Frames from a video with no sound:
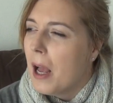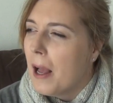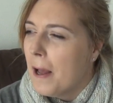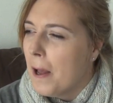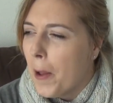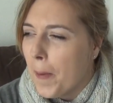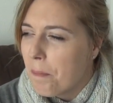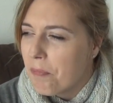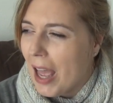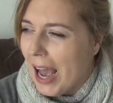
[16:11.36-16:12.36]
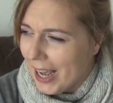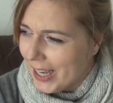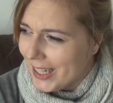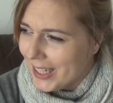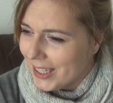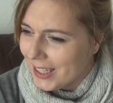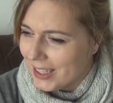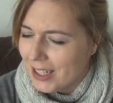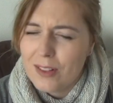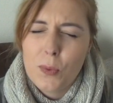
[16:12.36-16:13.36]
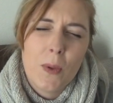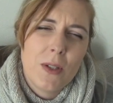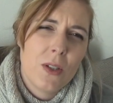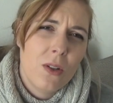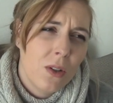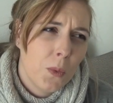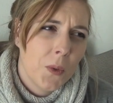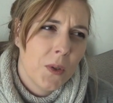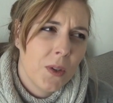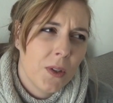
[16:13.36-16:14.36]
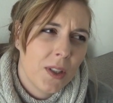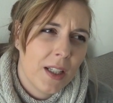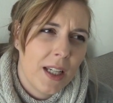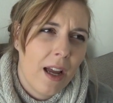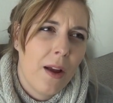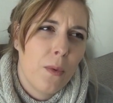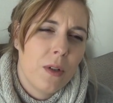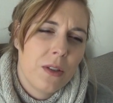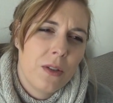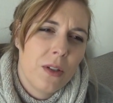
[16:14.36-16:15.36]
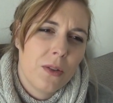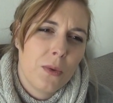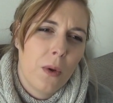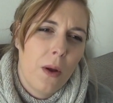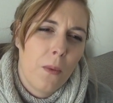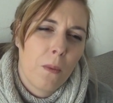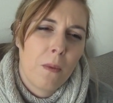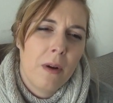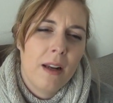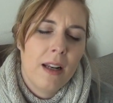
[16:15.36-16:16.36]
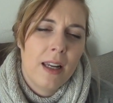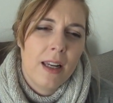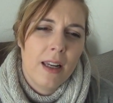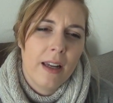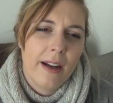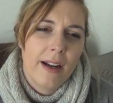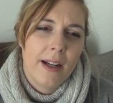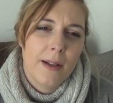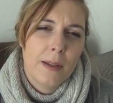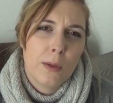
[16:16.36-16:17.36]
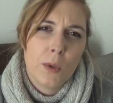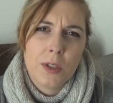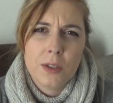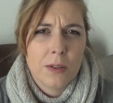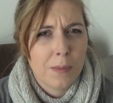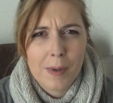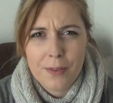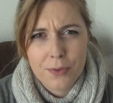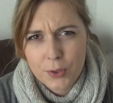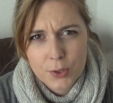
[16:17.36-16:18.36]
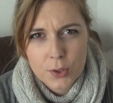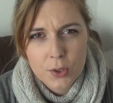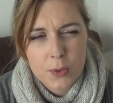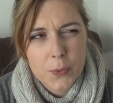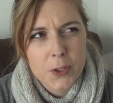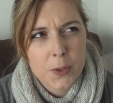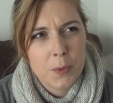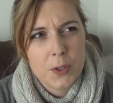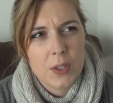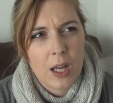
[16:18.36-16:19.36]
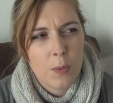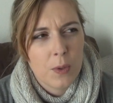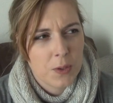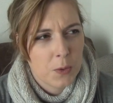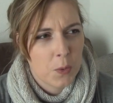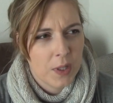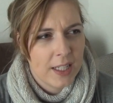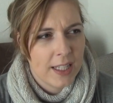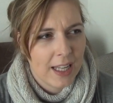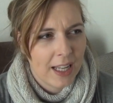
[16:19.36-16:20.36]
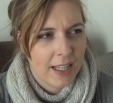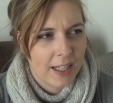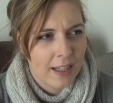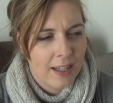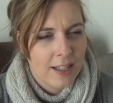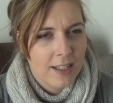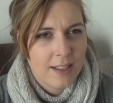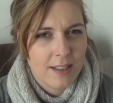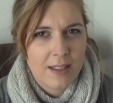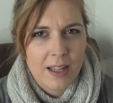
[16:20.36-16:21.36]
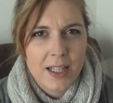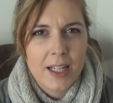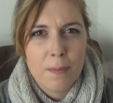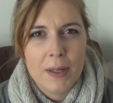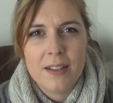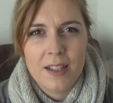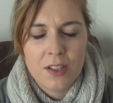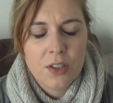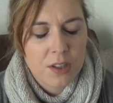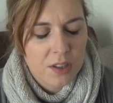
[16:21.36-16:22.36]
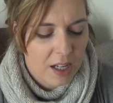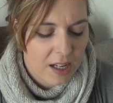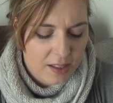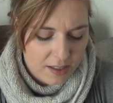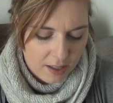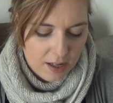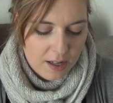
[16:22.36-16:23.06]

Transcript: It was color work. I was not really, it wasn't my first color work, but I wasn't really like steady in my tension yet.